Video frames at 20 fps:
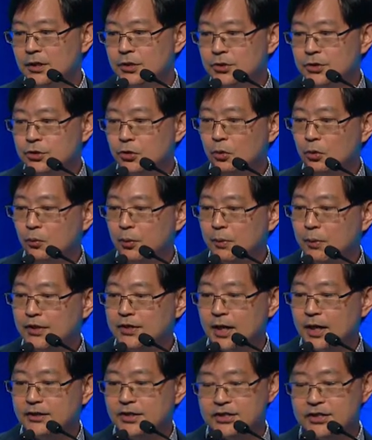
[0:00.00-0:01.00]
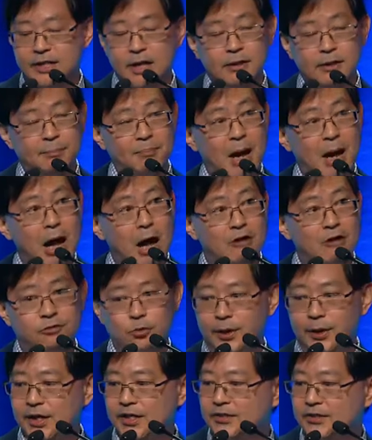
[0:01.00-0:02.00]
So we want to understand the
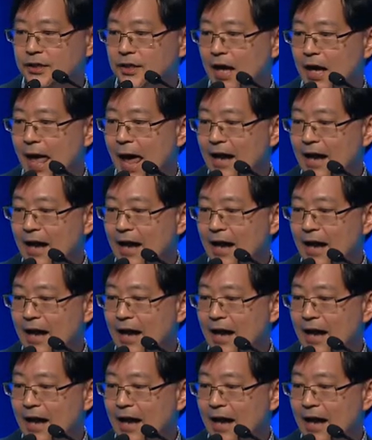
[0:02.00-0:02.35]
pathways that are